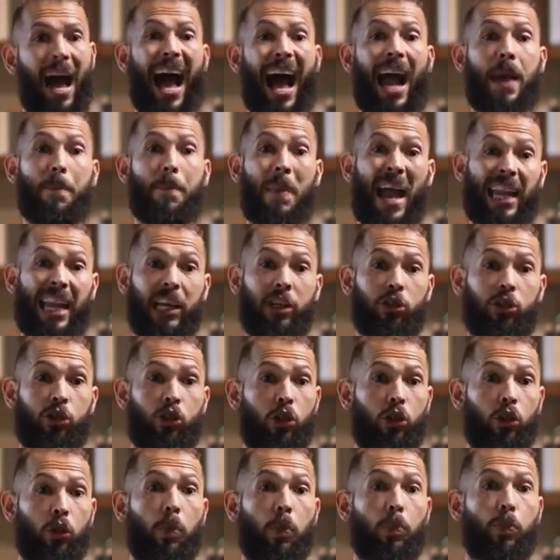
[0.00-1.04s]
I managed
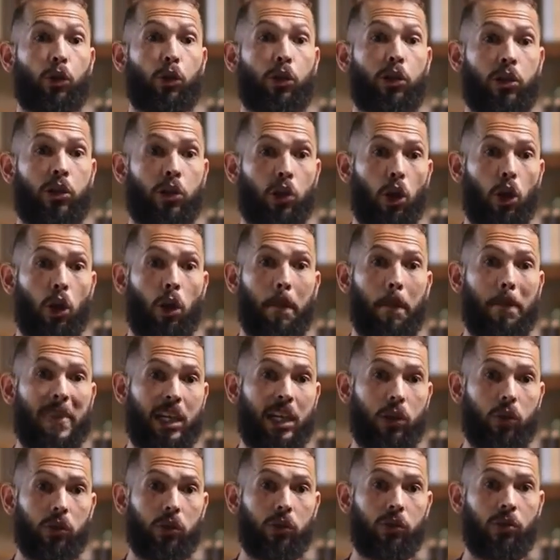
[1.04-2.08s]
to procure
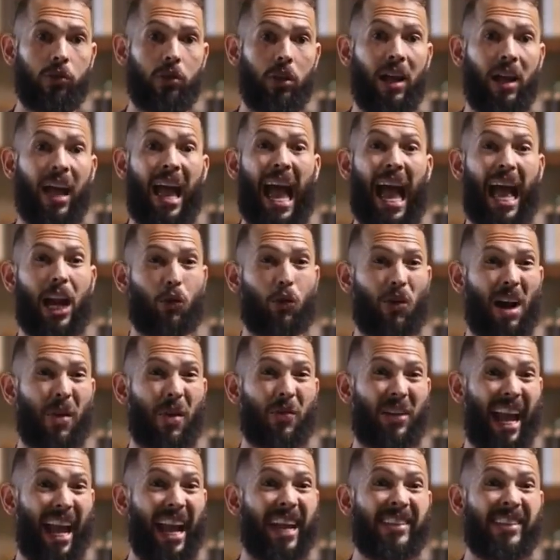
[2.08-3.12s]
meals at
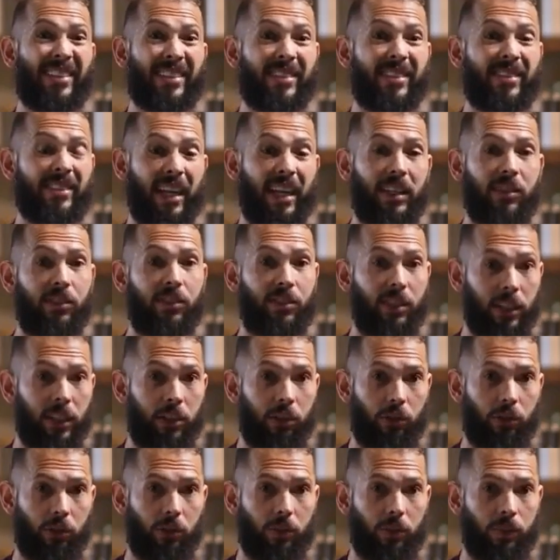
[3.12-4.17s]
around 80 cents
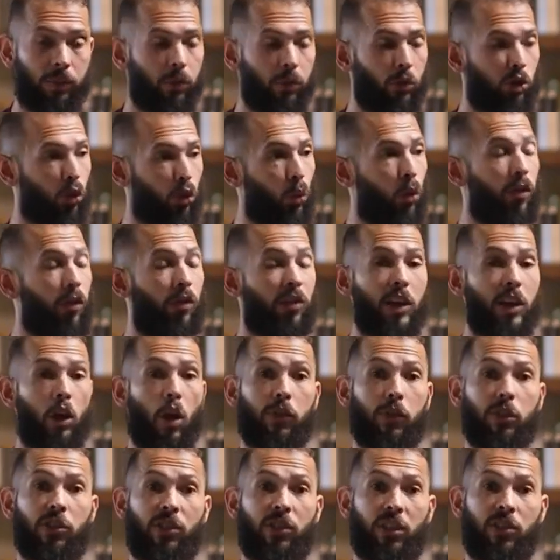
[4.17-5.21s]
each, so we'll feed
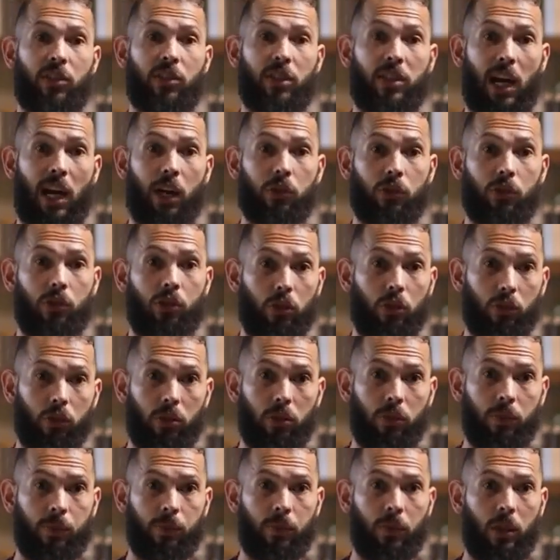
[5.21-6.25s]
over 60,000
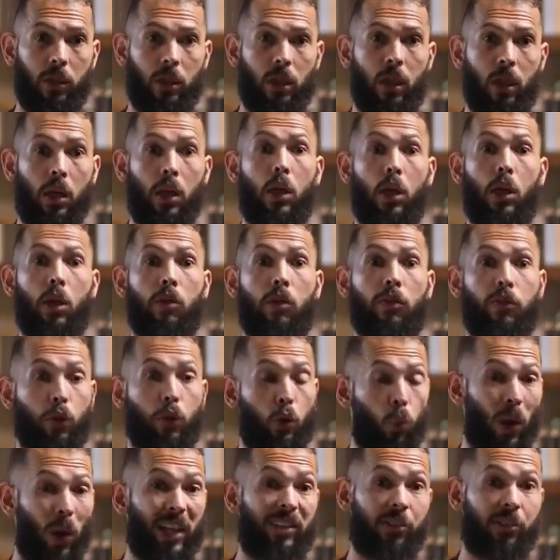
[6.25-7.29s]
children for
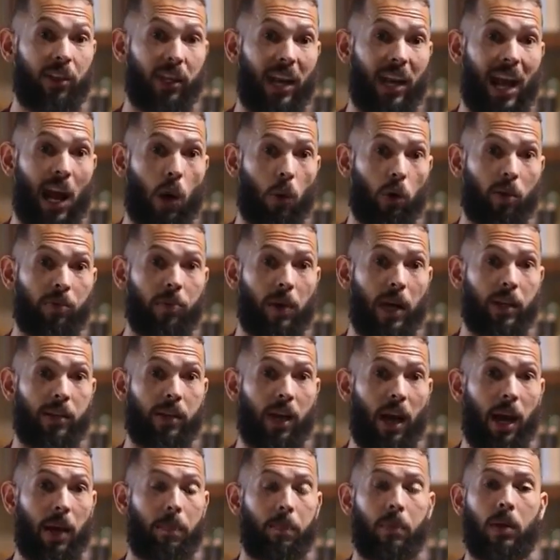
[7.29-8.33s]
wasting an hour of my
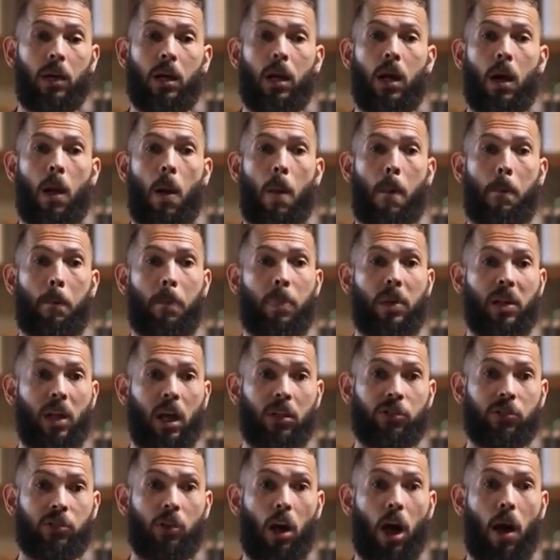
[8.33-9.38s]
time,
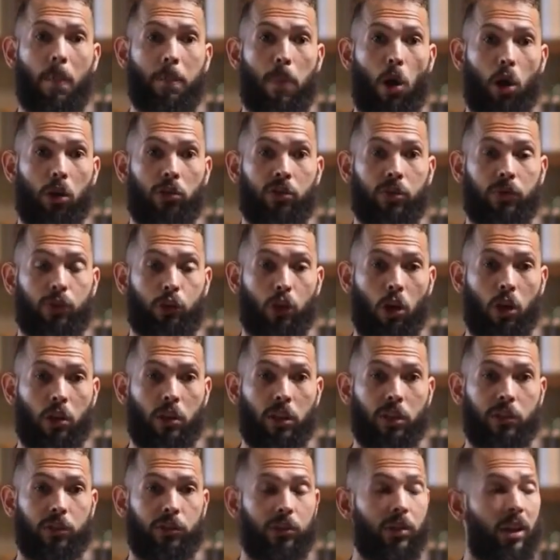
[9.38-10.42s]
plus a box of
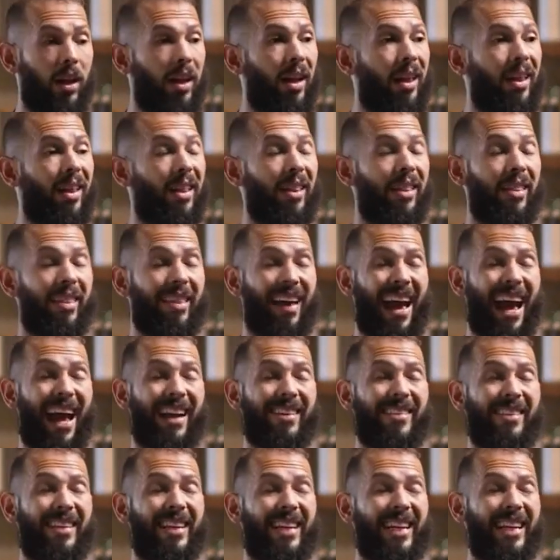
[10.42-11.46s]
chocolates.
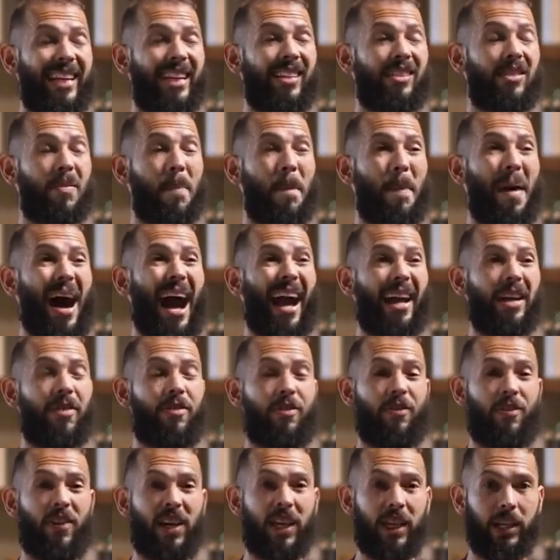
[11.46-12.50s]
That is my
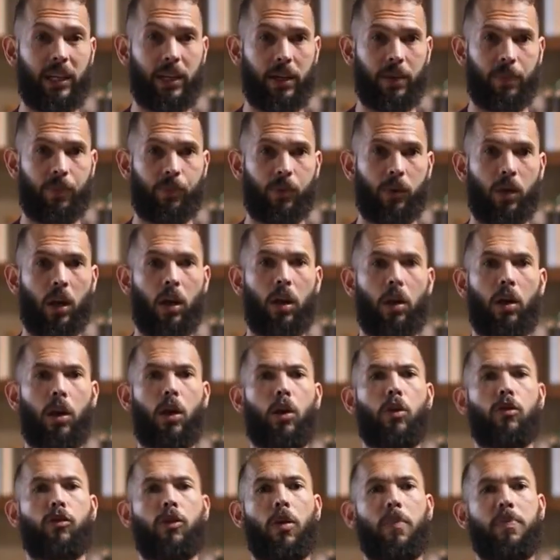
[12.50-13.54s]
fee
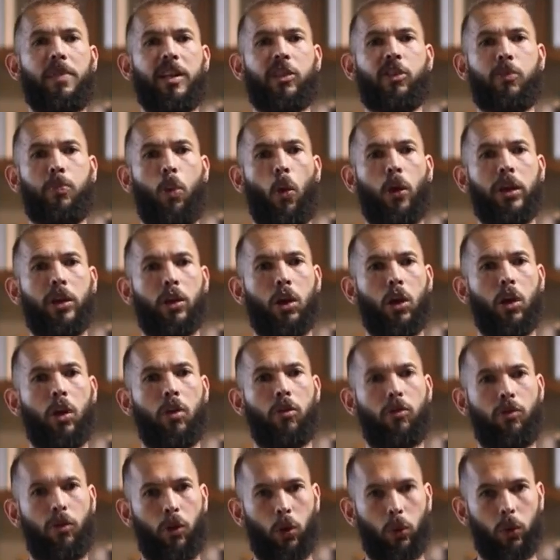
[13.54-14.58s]
from this point
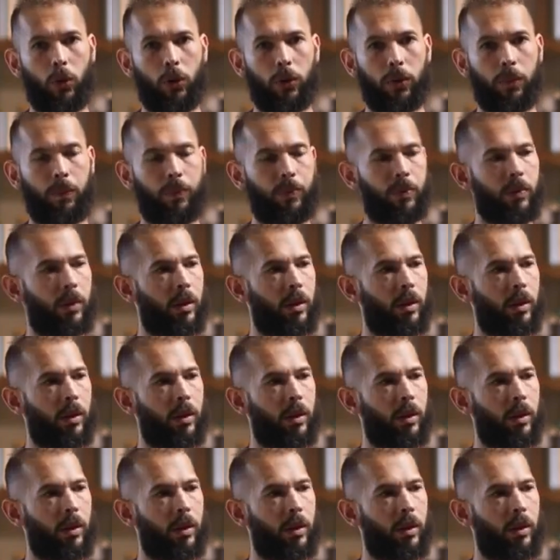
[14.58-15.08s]
forward.